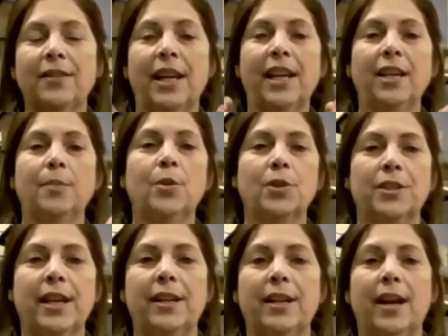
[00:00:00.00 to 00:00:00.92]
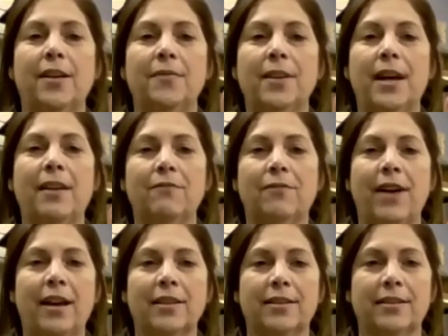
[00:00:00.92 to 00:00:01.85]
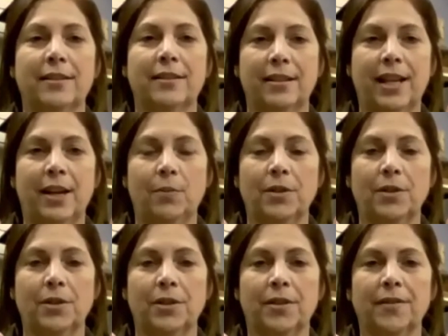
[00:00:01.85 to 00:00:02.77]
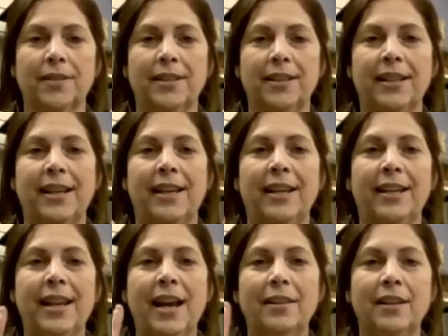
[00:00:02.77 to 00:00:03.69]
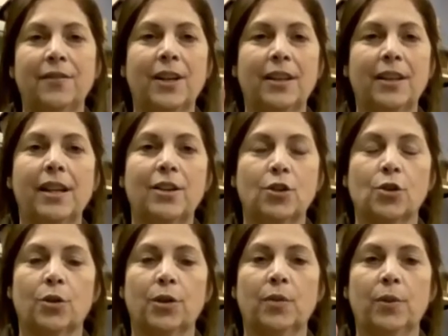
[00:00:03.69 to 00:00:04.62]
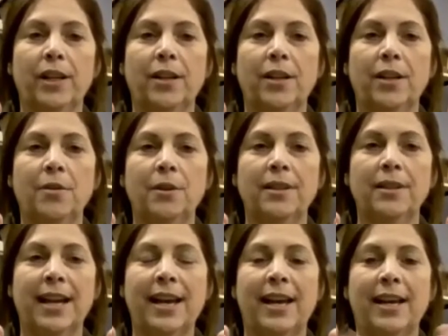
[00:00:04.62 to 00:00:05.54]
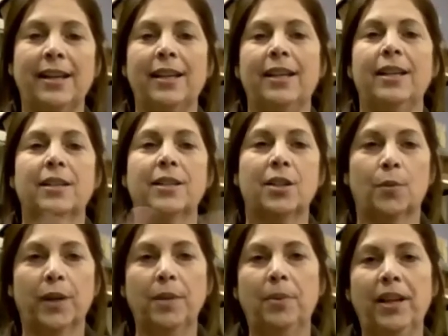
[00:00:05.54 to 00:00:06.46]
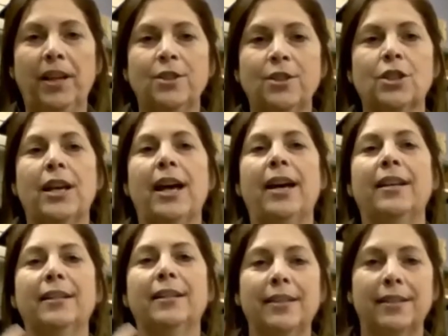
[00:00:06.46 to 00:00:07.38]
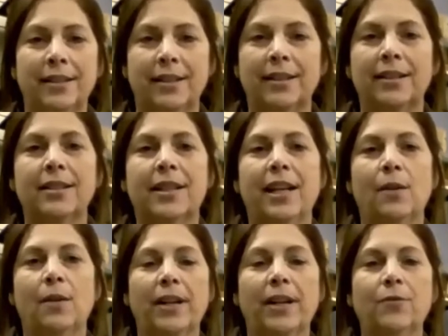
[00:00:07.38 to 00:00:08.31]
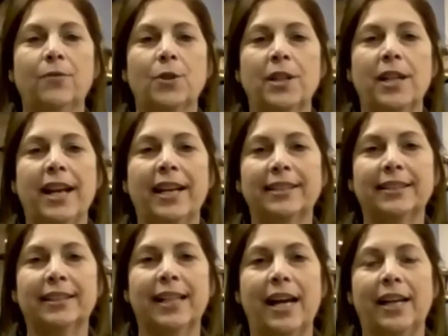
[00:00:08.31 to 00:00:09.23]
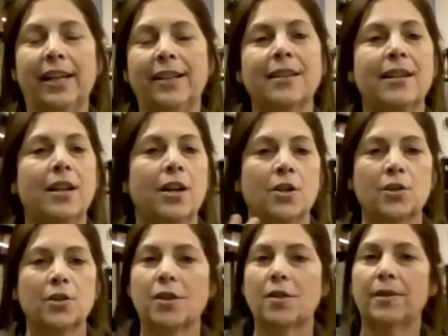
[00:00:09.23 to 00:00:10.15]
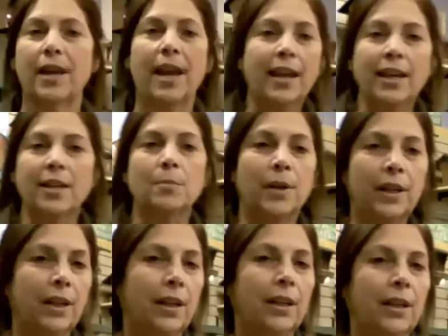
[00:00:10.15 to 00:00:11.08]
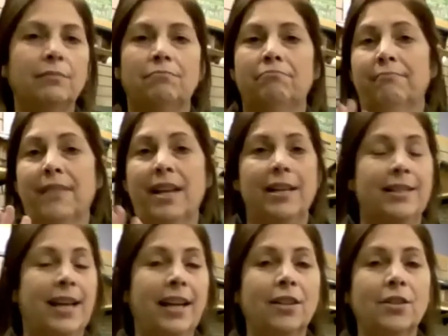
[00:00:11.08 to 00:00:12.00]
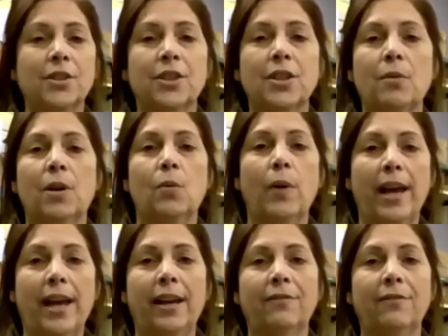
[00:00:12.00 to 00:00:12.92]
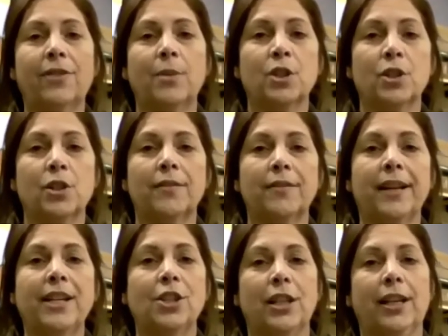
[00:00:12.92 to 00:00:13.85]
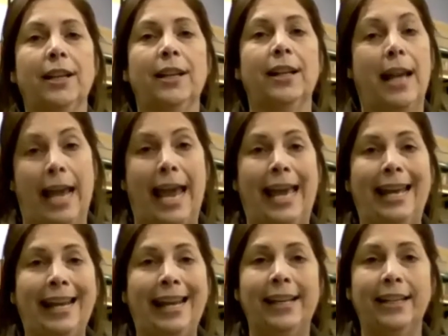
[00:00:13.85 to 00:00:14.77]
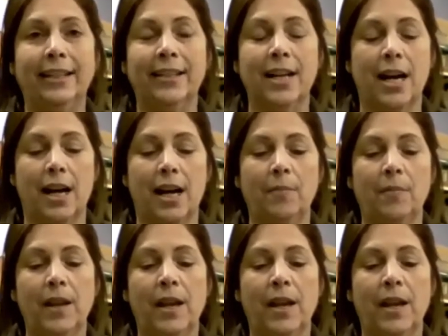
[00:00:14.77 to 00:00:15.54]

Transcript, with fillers: to 80% of that fat that they reserved. Now they've got that short window in the day to replenish that to get ready for the next night. So they can be a day or so away from starvation at any time.